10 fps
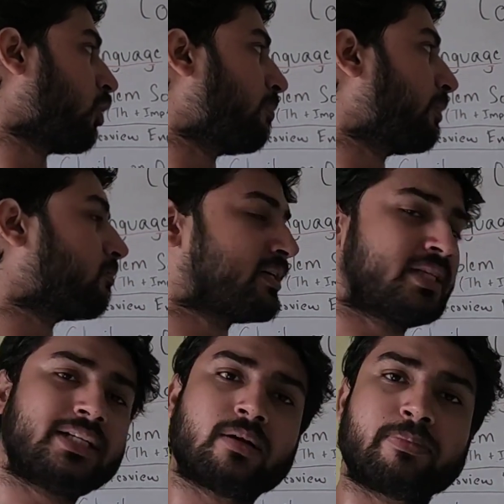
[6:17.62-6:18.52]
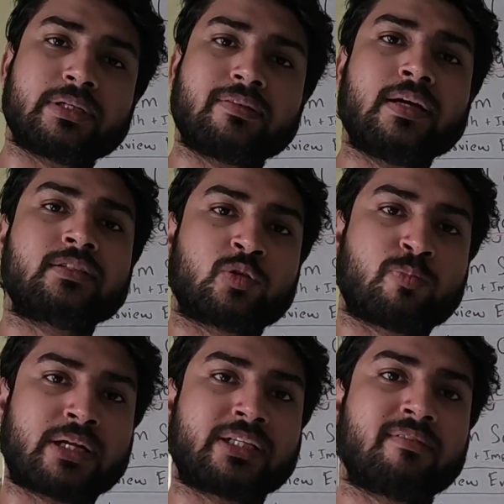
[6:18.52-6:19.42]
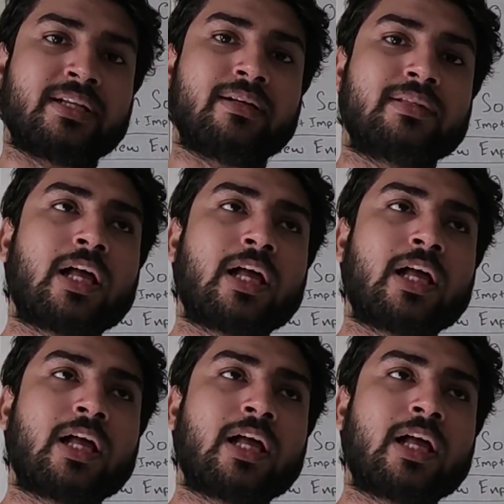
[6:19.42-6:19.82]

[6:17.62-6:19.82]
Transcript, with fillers: topic-wise and company-wise respectively.